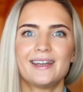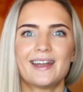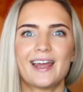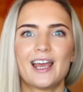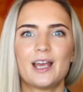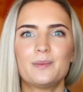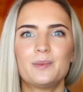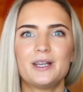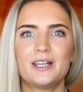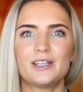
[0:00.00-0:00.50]

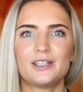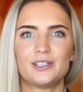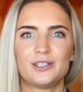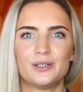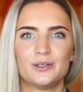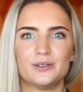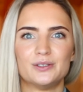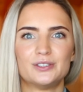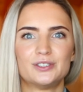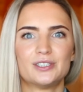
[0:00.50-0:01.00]
enabling
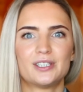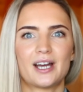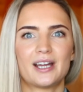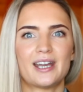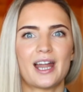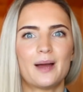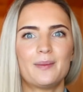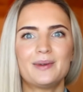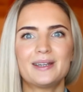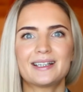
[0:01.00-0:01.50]
you to
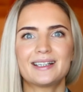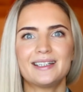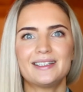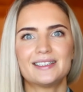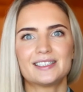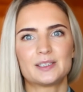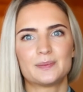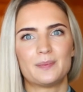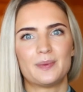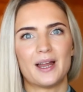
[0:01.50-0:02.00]
dynamically
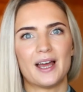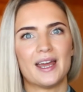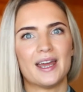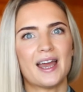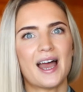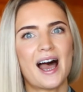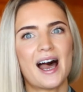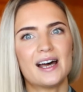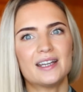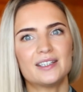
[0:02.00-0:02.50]

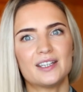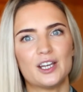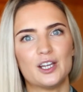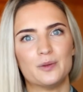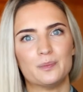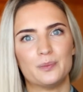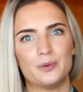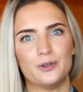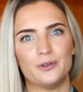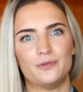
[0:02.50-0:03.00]
display and
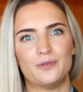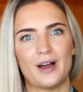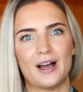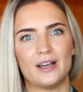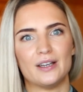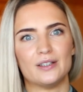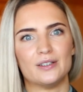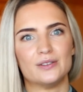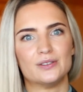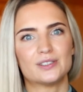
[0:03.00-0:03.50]
input
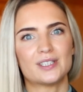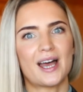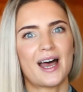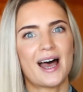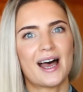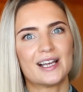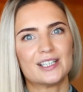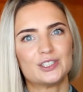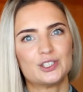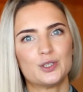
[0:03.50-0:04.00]
values
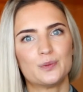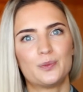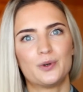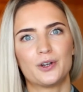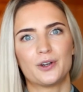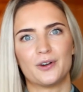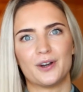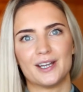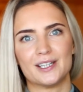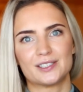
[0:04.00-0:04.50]
as you
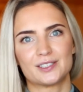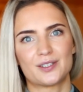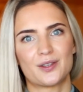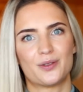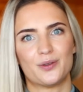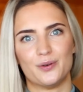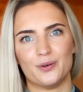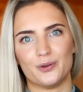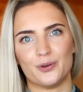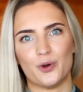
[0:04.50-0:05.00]
progress
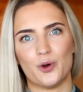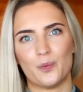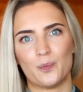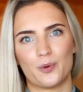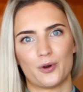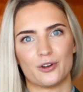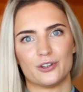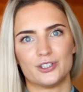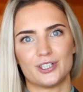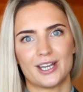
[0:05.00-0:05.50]
through your
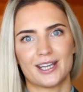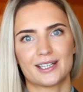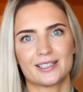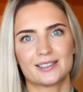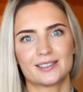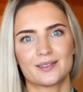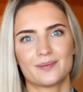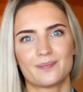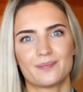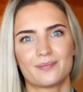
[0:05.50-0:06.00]

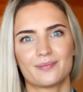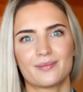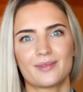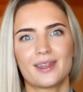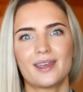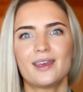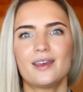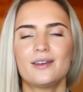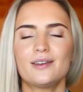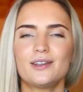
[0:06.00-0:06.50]
project.
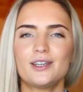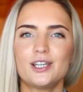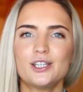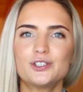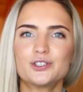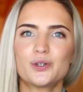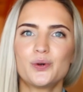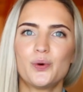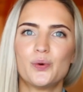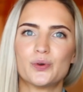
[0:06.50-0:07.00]

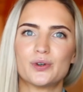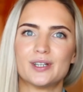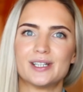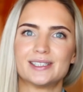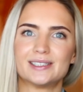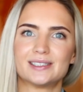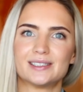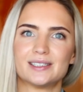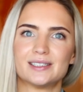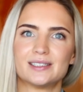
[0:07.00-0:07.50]
Each
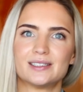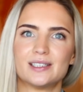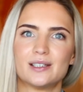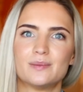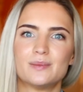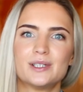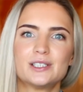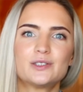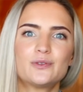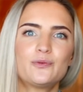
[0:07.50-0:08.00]
coordinate
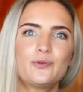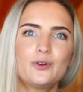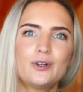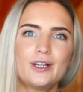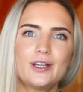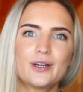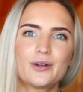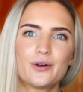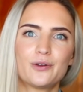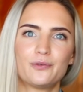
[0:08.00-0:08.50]
system is
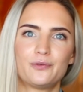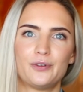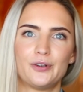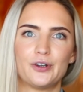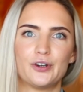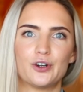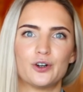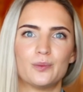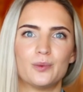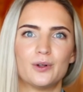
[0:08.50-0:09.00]
fully
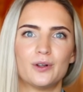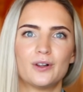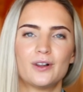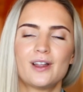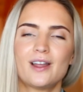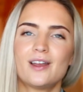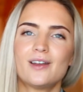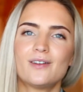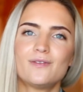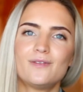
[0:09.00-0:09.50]

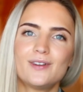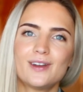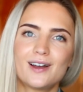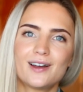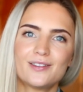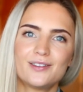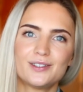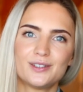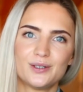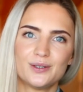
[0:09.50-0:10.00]
configurable
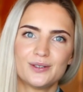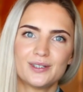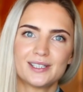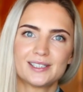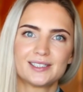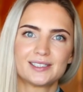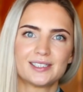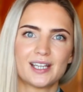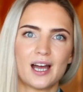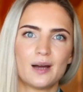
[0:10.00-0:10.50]
via the
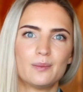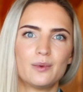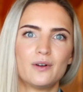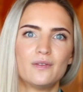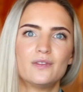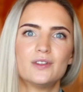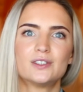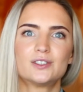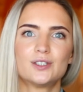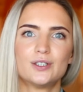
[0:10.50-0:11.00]
Units tab
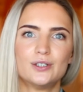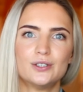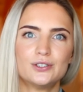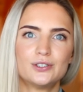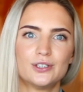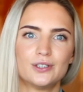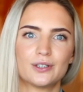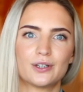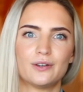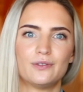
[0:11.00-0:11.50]
of the
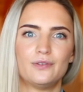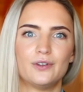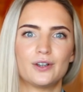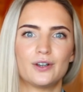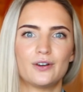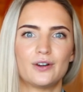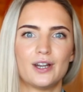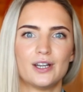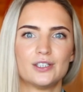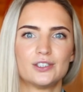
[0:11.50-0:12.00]
Solution
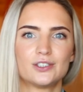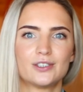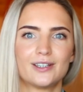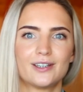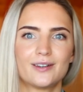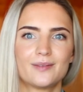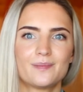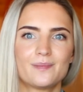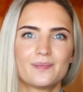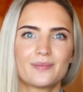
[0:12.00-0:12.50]

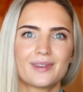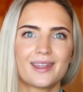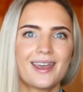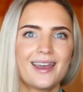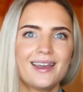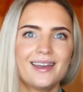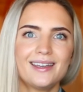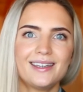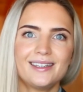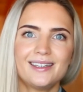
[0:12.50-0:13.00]
configuration.
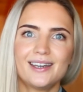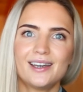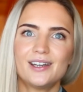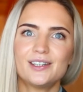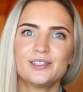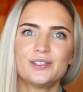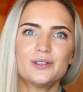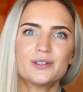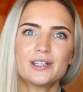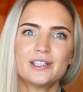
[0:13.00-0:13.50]
Here
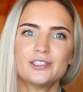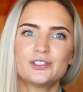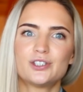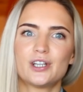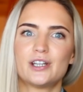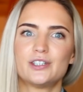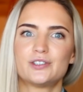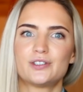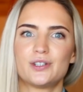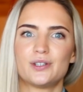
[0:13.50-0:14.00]
you can
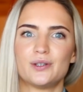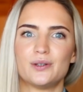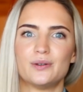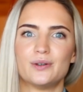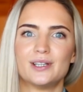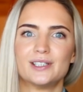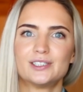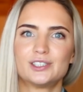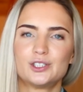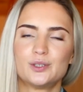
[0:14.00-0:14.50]
change the
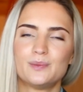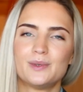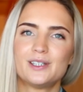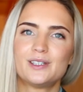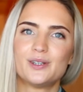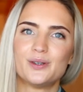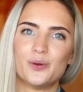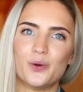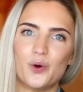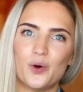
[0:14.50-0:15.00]
units to
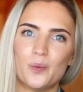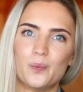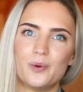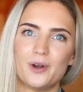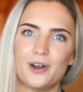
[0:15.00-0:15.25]
meet your